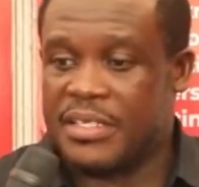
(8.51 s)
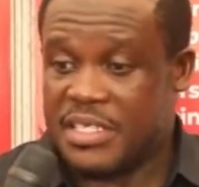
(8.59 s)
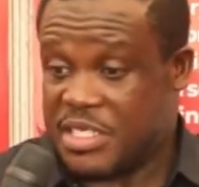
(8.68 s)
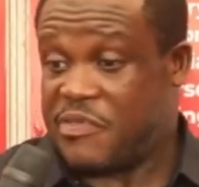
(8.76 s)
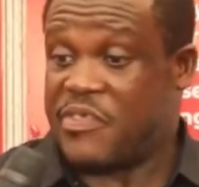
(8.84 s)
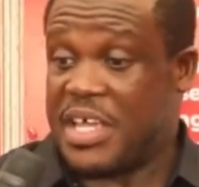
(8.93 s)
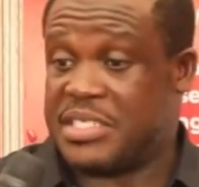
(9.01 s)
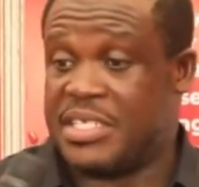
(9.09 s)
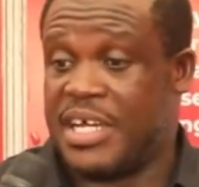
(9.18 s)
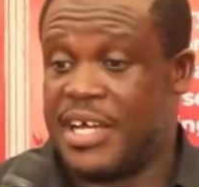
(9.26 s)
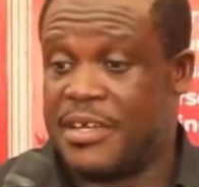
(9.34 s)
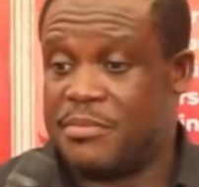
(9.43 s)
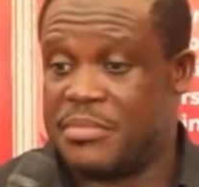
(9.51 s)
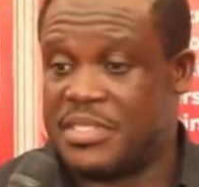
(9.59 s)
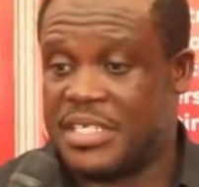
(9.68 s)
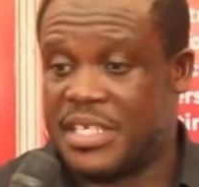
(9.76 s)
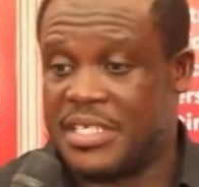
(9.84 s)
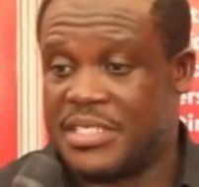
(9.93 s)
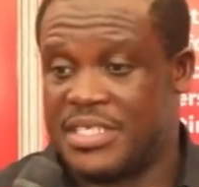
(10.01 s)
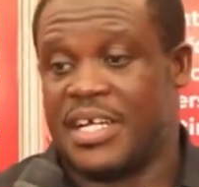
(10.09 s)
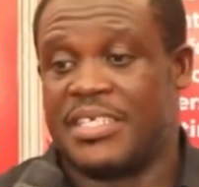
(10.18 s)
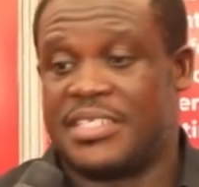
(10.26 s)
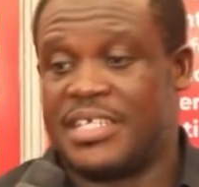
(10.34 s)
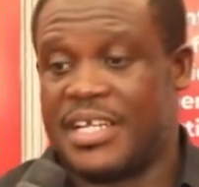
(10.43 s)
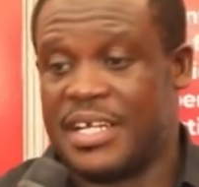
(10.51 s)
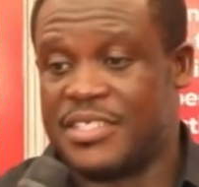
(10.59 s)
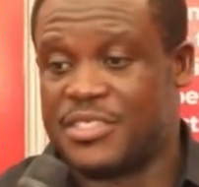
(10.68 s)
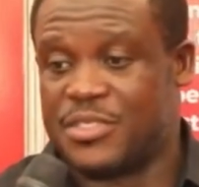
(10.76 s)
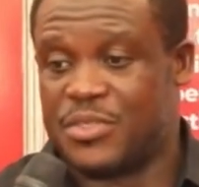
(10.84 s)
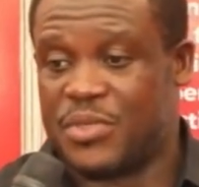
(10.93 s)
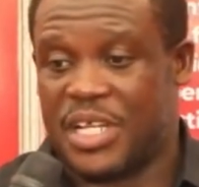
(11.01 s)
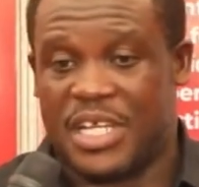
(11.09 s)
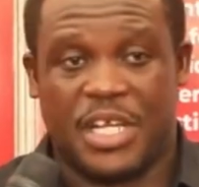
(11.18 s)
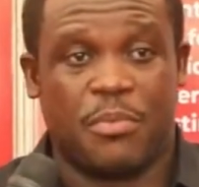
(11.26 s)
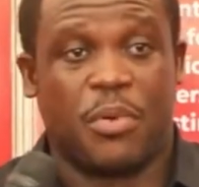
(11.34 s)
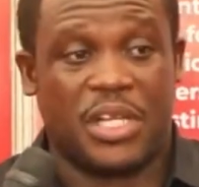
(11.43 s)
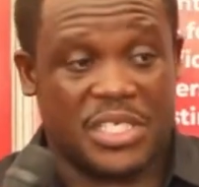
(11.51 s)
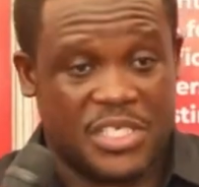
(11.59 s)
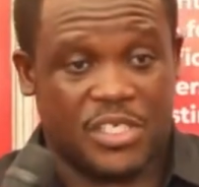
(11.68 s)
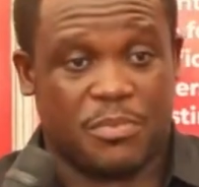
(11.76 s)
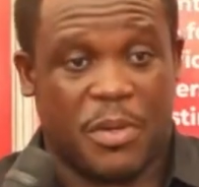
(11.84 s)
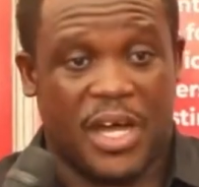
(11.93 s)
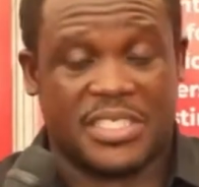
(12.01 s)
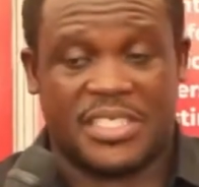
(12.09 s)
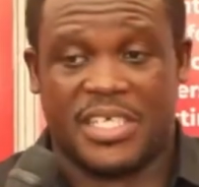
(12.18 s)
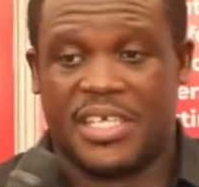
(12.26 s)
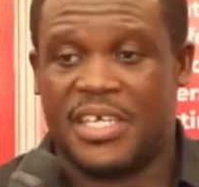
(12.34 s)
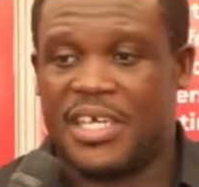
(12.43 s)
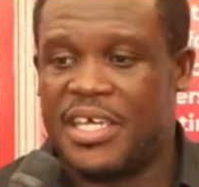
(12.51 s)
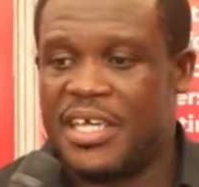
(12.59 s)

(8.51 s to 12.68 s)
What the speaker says: This is the first time since 1992 that any political party